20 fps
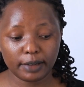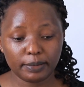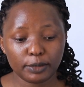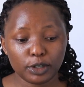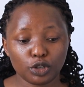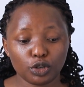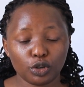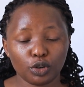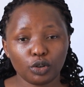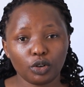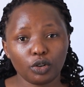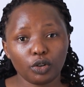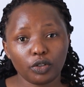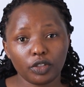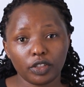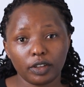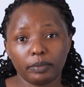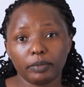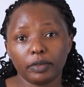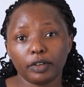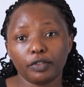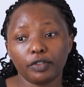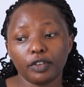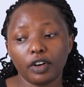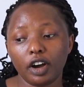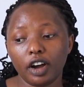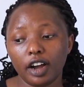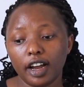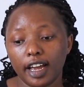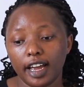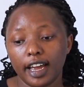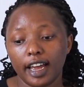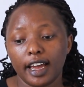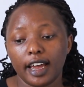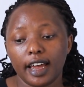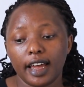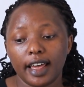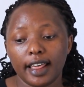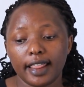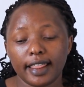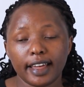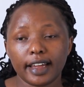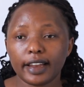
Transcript: Let me show you the before, and